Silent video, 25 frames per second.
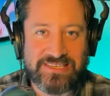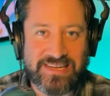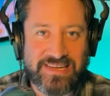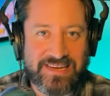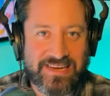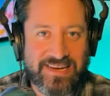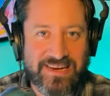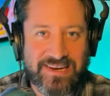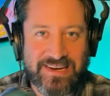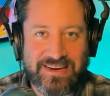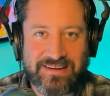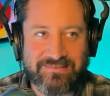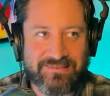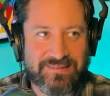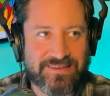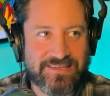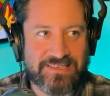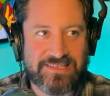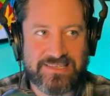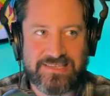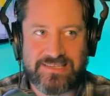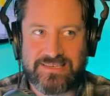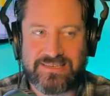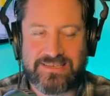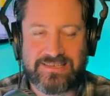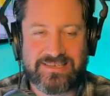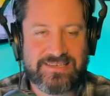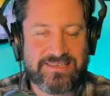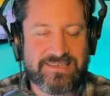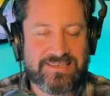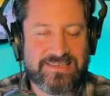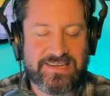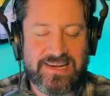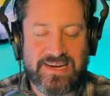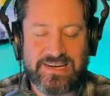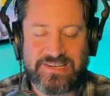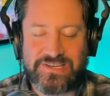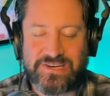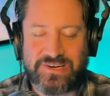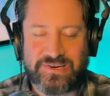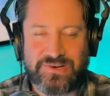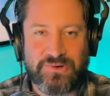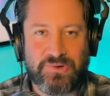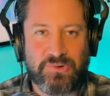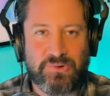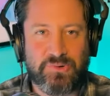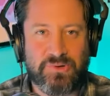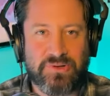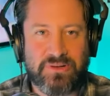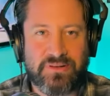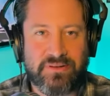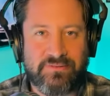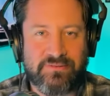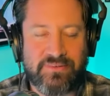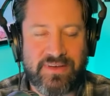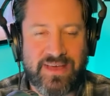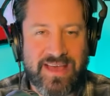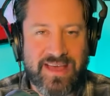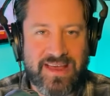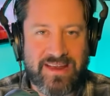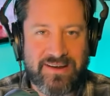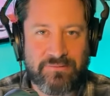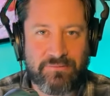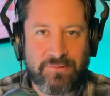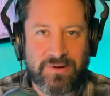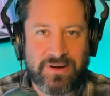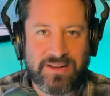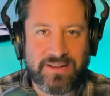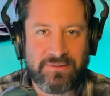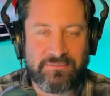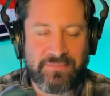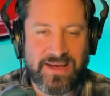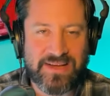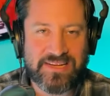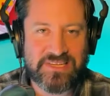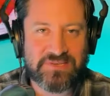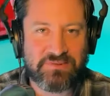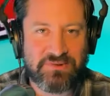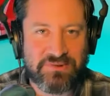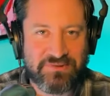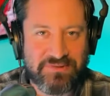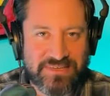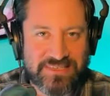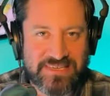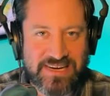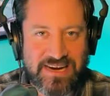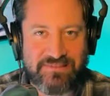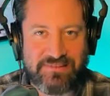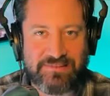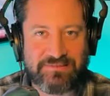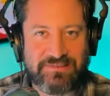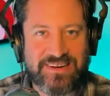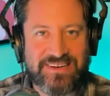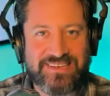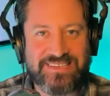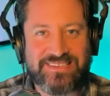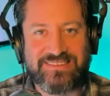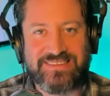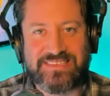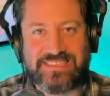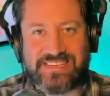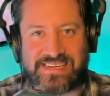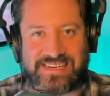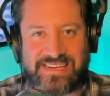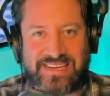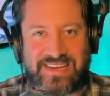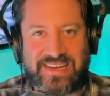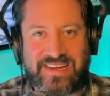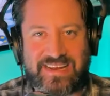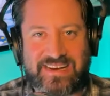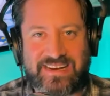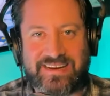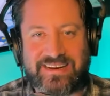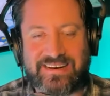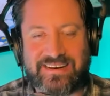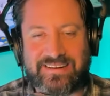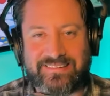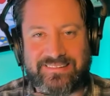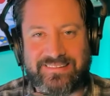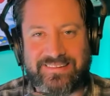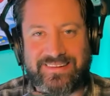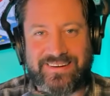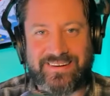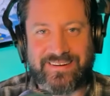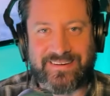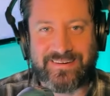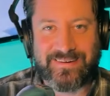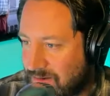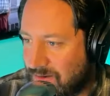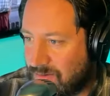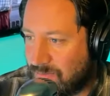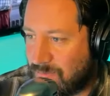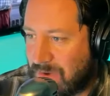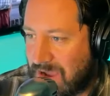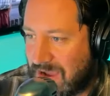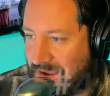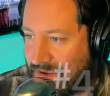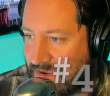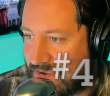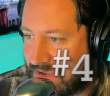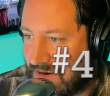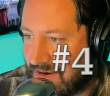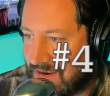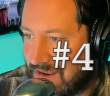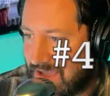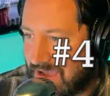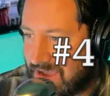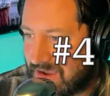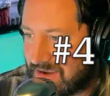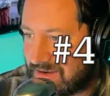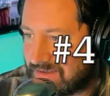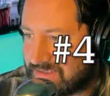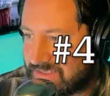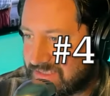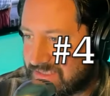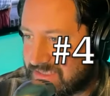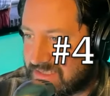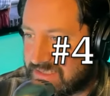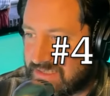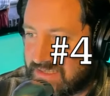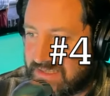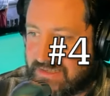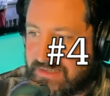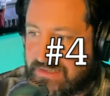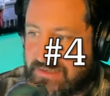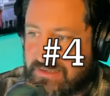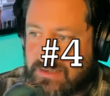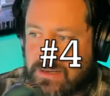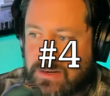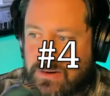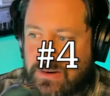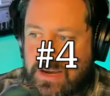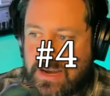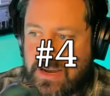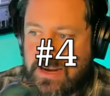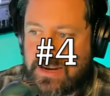thinking it was such a cool event. One of the best movies I ever went to as a kid in the theater. Recollects. Okay,